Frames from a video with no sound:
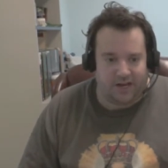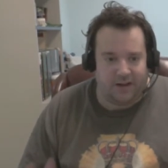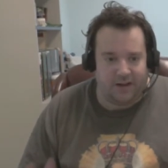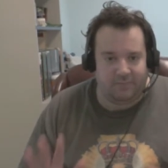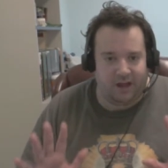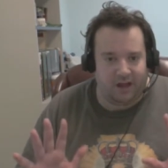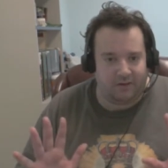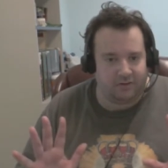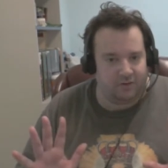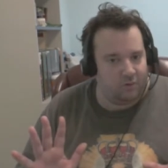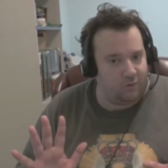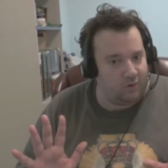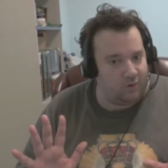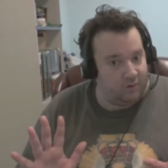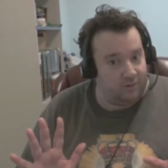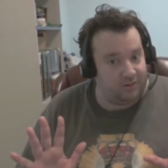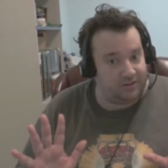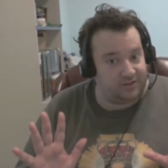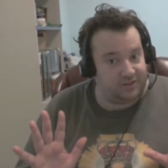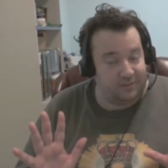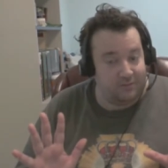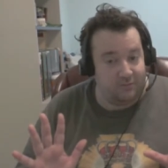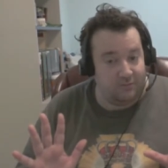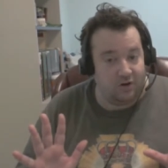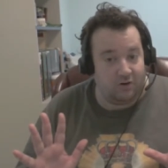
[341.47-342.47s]
I'm not too worried about
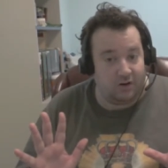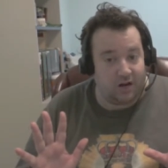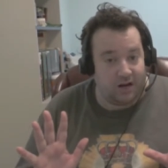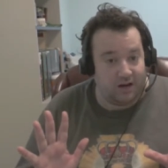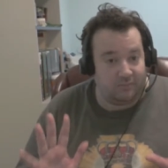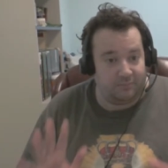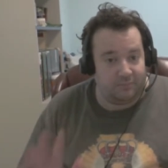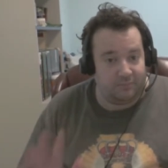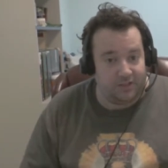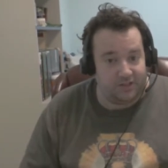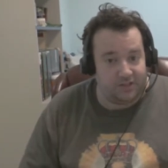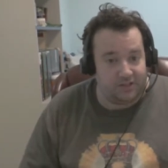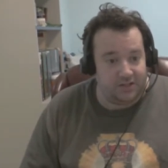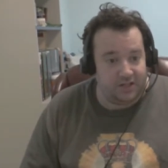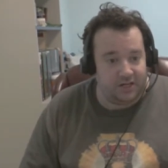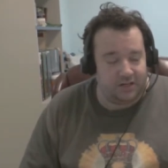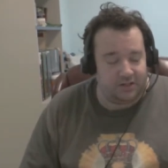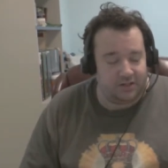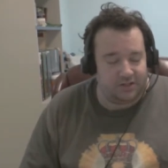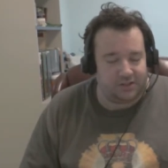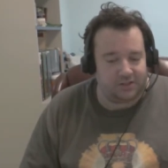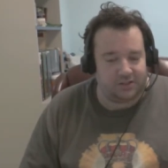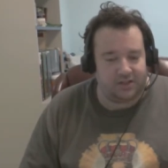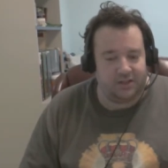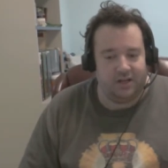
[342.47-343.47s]
Steam going out of
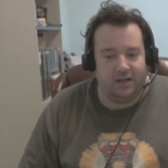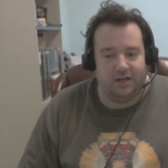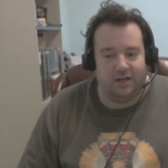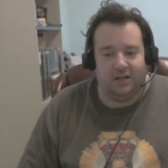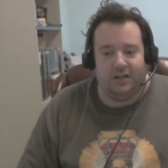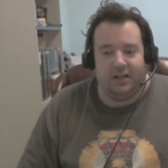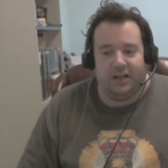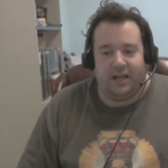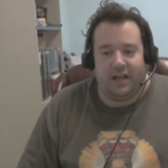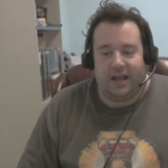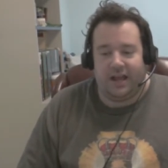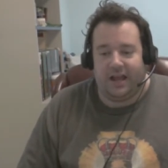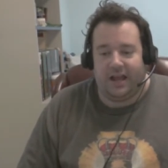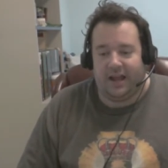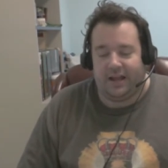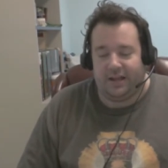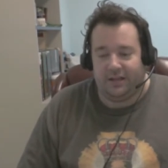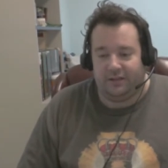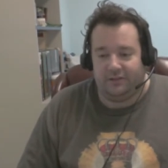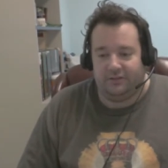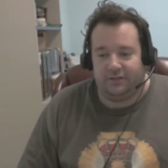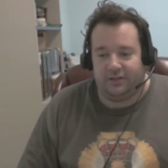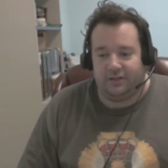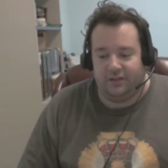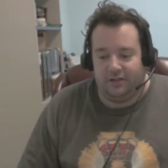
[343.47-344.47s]
business.
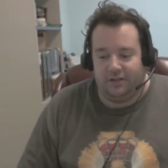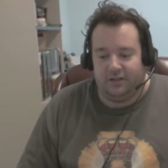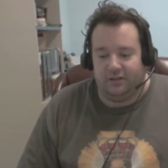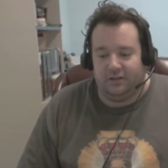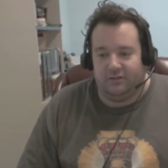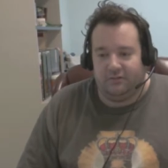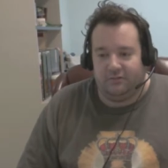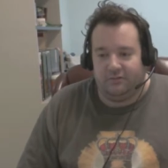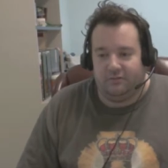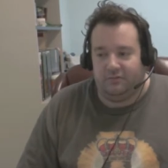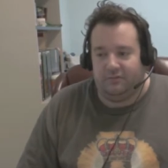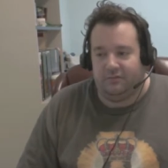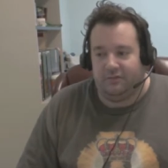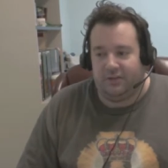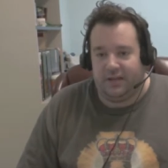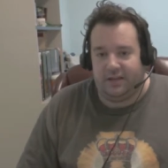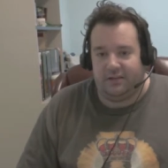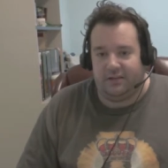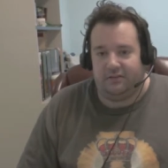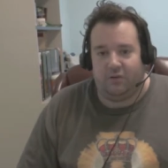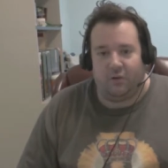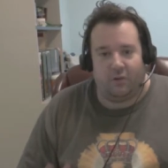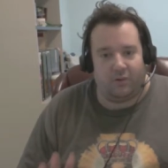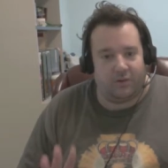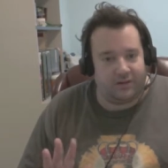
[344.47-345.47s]
And
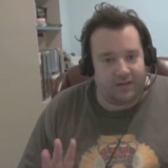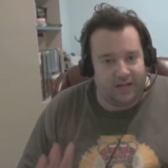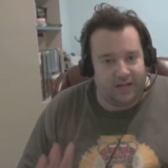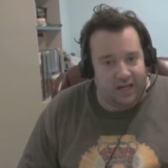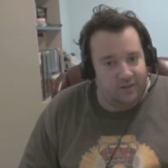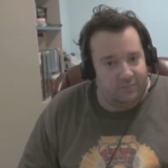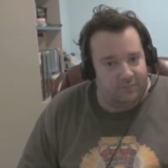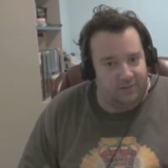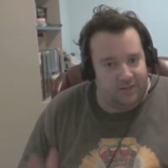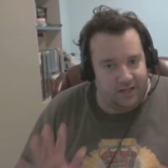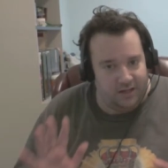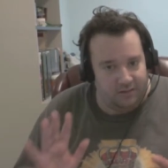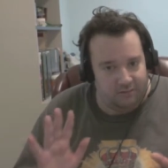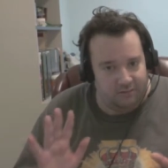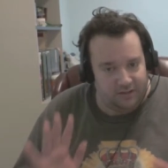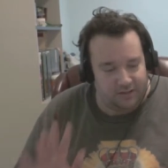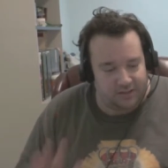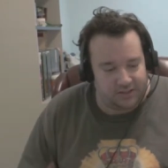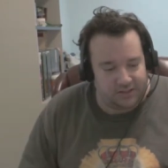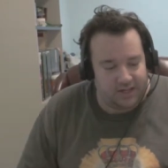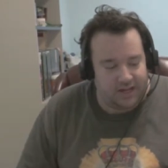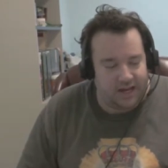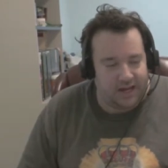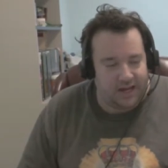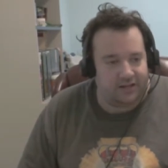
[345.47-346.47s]
Lord Gaben even
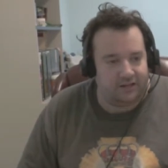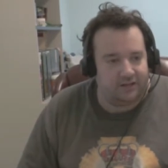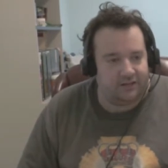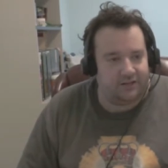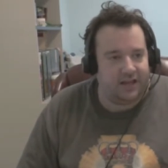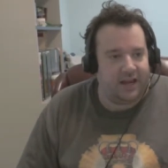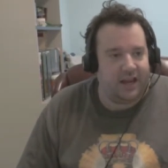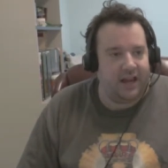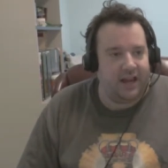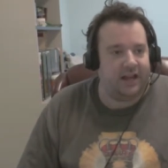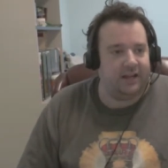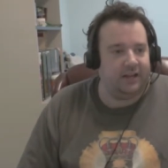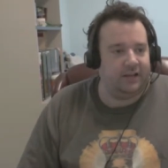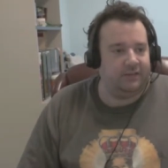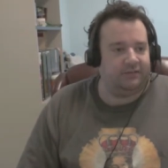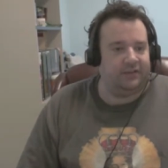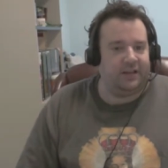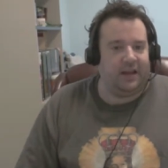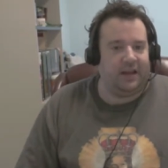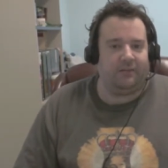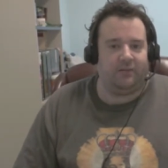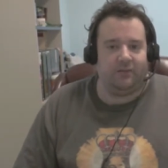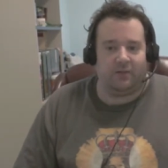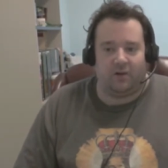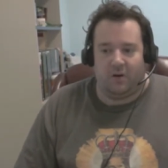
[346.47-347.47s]
said that if they
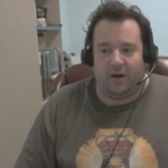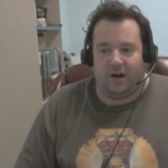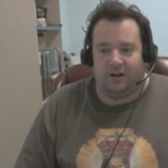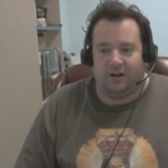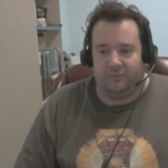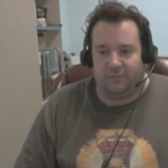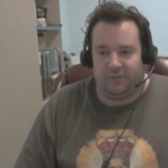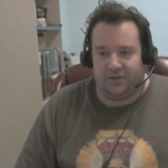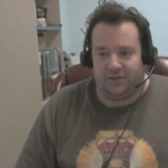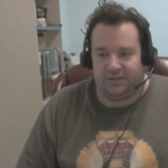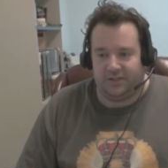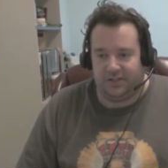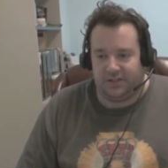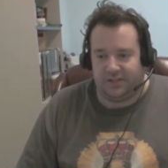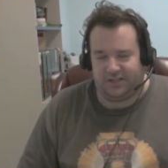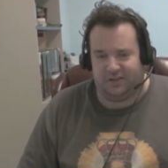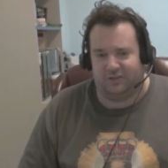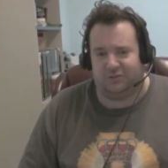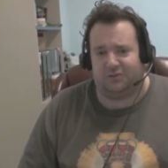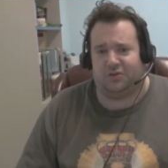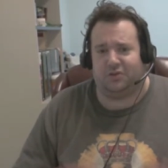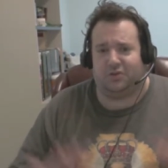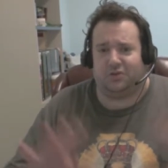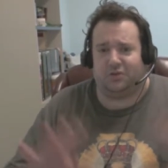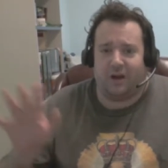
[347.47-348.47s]
ever go out of business, they'll
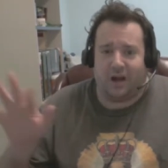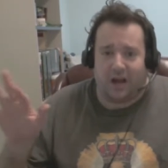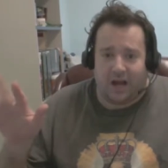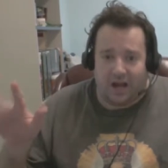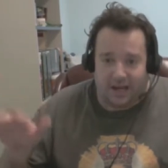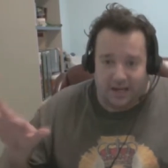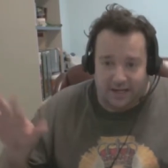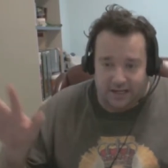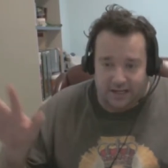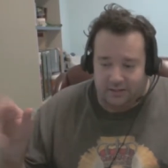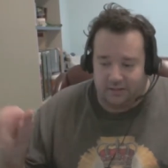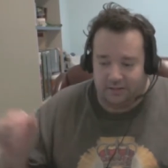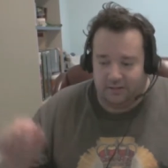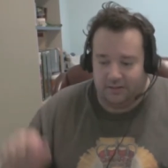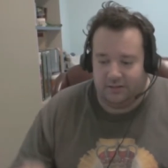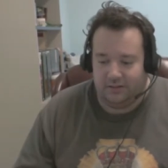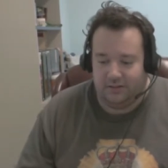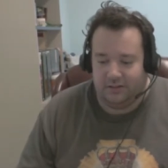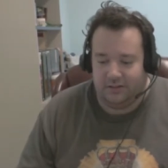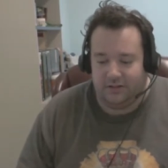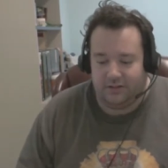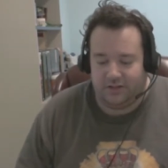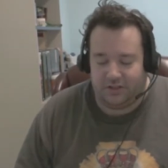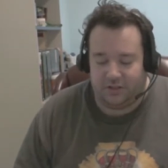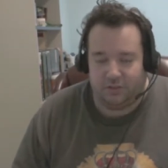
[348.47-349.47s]
try
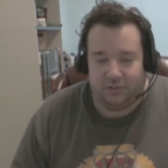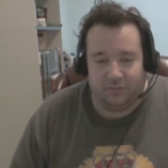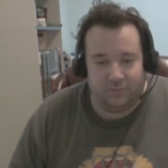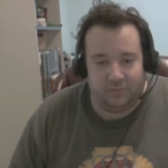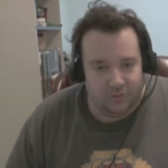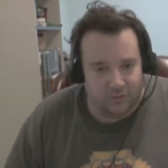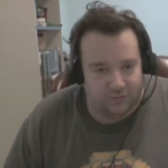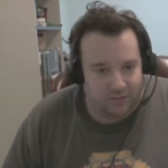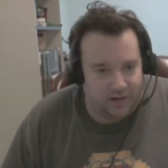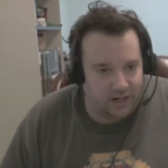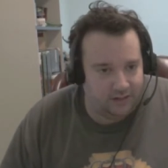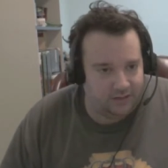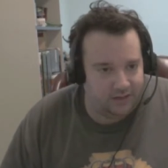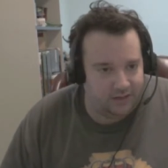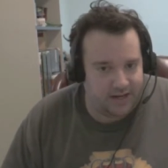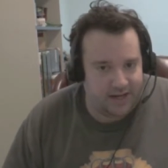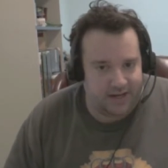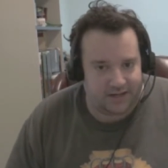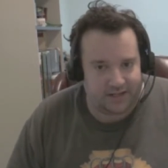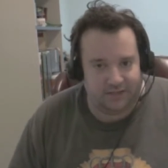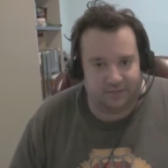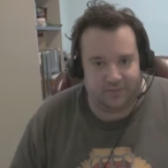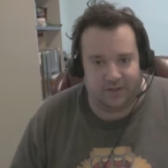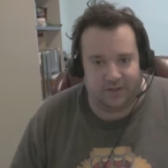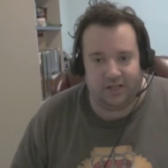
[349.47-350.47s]
to remove online
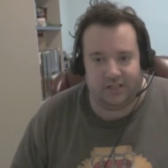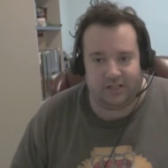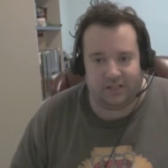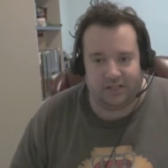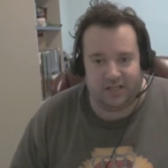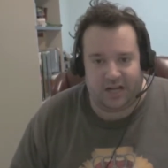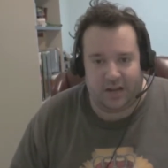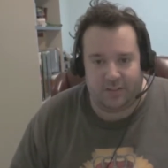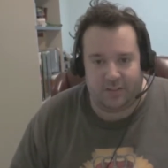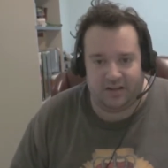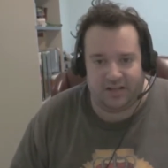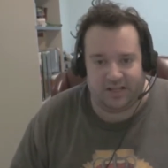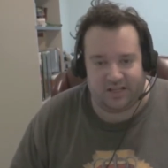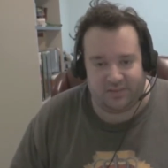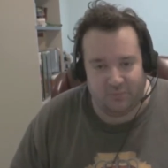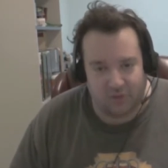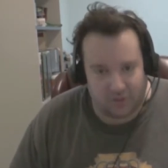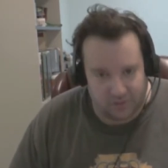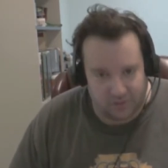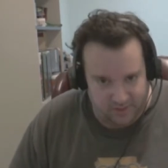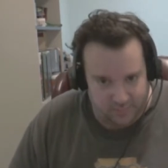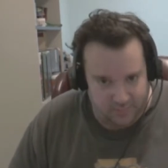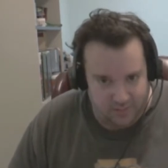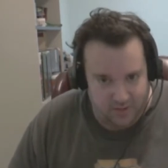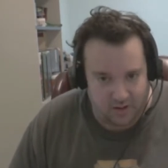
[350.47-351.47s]
activation. I mean, that's
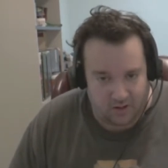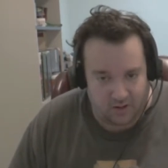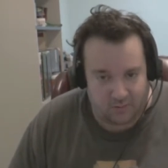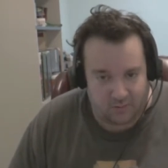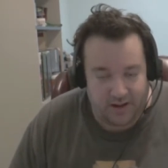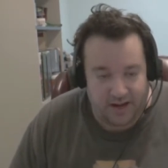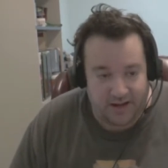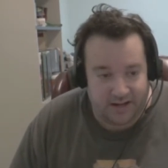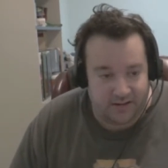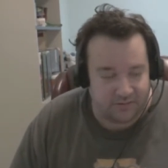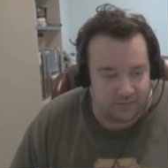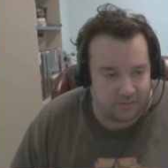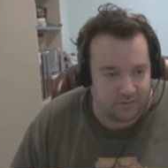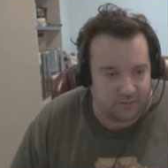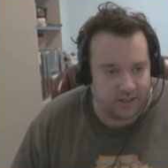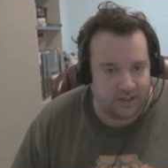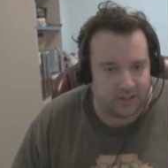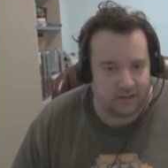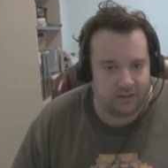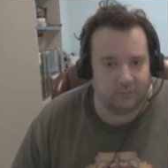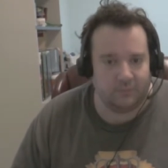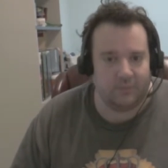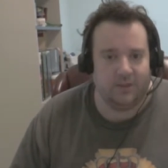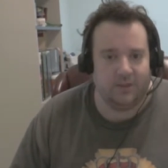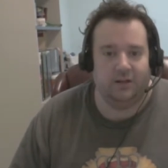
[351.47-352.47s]
mostly PR pandering,
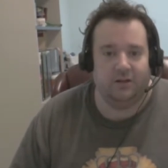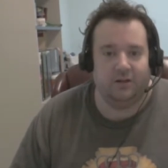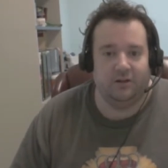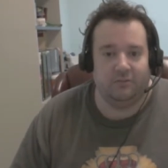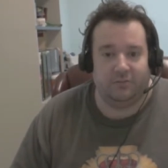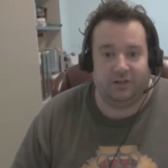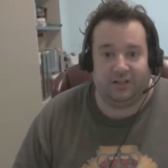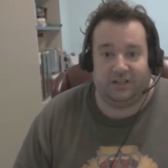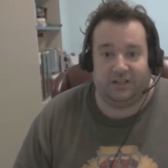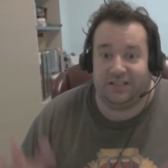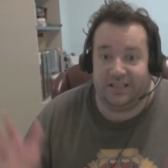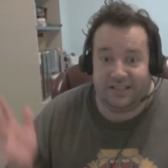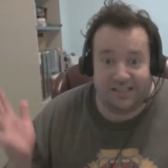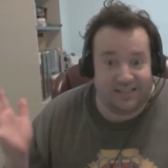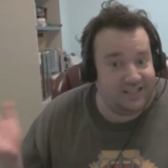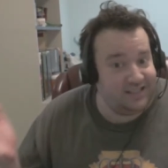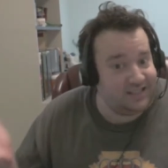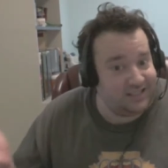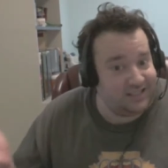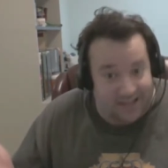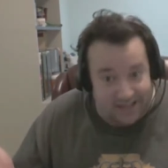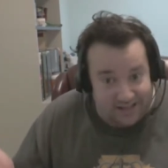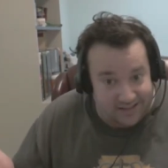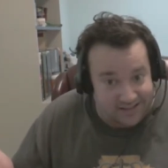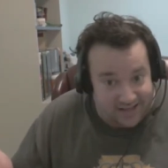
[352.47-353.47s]
but at least he
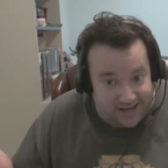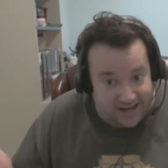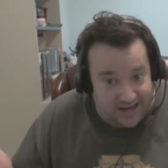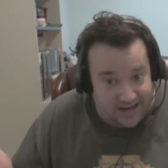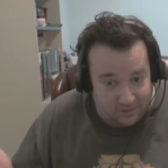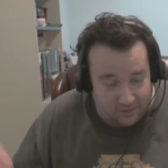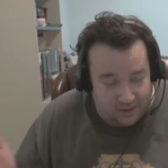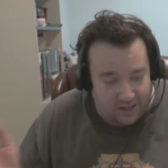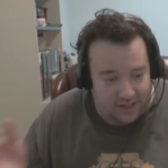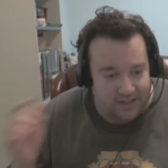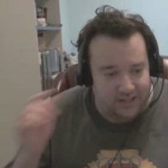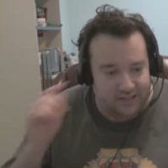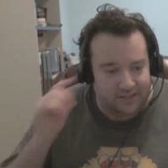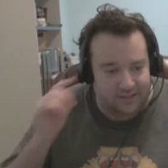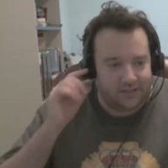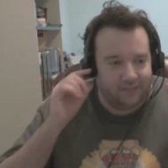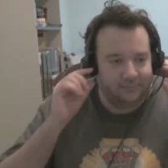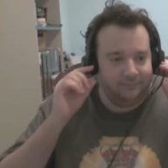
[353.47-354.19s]
said that, right?